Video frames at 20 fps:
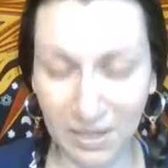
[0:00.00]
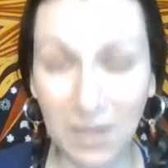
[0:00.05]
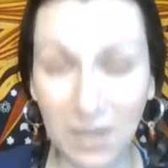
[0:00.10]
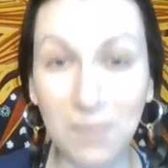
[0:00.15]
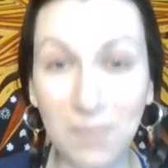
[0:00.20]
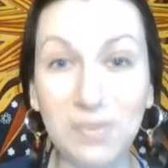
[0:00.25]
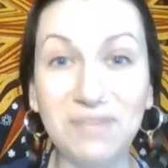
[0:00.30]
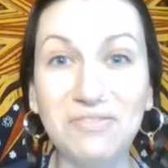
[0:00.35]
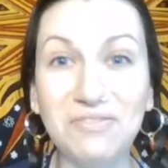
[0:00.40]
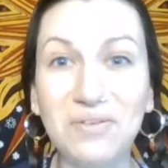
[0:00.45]

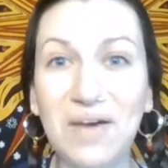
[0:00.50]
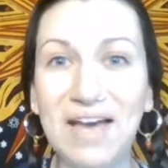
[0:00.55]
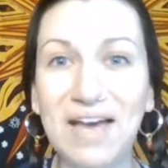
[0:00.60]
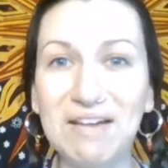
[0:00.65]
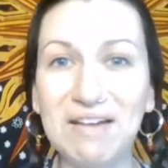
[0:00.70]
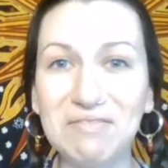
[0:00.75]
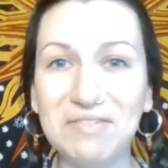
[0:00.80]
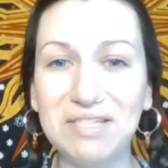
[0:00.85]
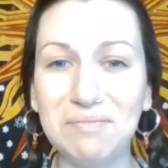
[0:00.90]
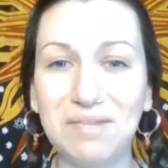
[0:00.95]
But if you
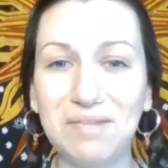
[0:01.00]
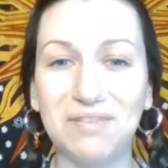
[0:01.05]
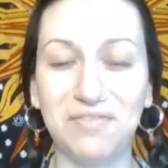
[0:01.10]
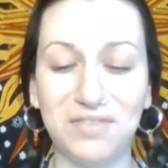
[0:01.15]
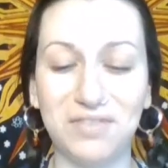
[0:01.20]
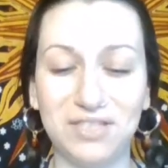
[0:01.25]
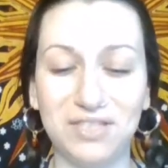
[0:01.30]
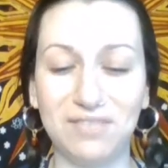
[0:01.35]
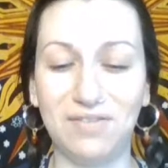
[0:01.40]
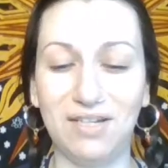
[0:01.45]
have seen my
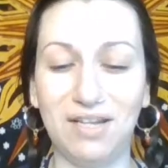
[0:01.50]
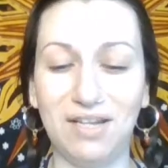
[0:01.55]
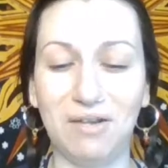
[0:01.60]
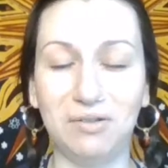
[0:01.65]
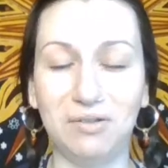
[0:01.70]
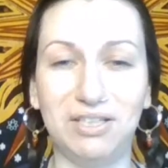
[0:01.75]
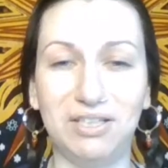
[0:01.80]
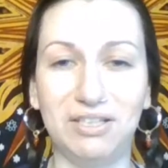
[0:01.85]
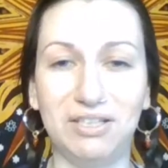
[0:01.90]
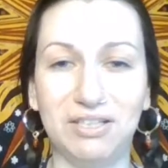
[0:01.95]
first video,
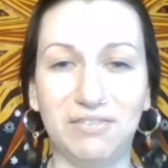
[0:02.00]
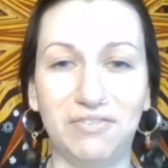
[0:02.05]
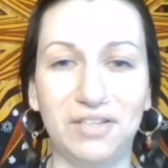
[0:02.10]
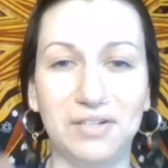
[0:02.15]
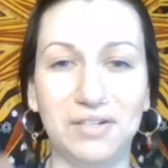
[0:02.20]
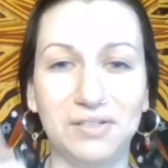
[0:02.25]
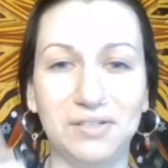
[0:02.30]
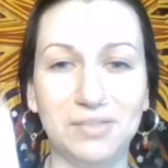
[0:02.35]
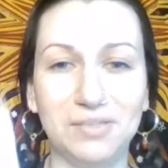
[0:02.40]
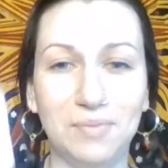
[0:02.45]
look,
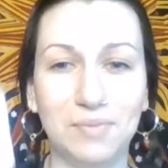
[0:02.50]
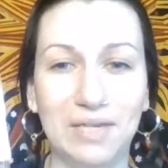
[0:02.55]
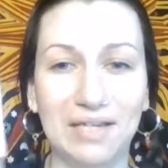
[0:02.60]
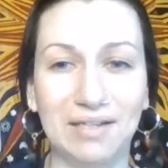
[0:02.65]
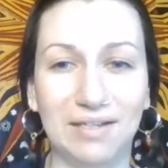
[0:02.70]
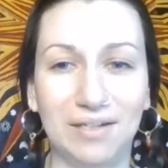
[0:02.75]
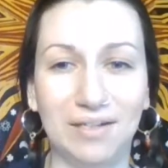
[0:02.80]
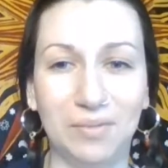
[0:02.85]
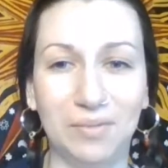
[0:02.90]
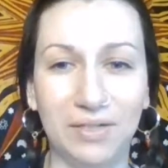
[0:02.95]
Fiona's making
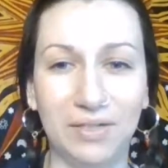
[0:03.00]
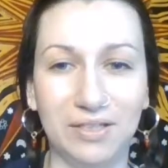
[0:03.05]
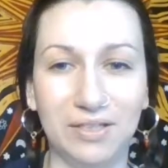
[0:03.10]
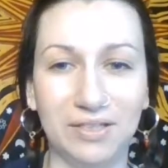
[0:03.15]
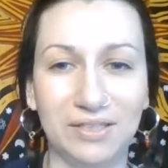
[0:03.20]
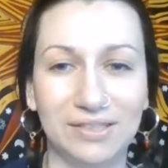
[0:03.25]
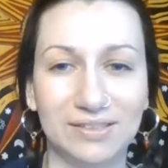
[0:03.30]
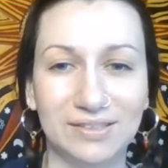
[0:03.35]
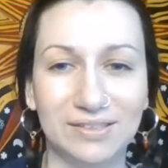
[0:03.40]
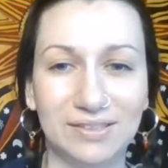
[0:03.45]
an
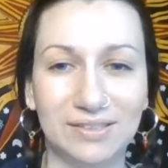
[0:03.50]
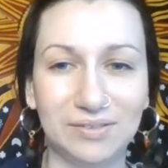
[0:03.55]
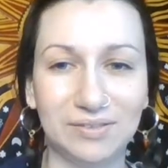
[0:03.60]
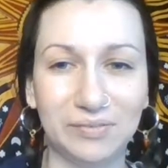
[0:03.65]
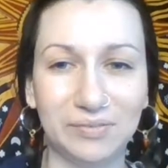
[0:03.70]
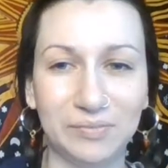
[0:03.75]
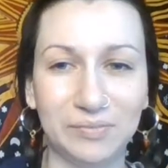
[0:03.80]
appearance.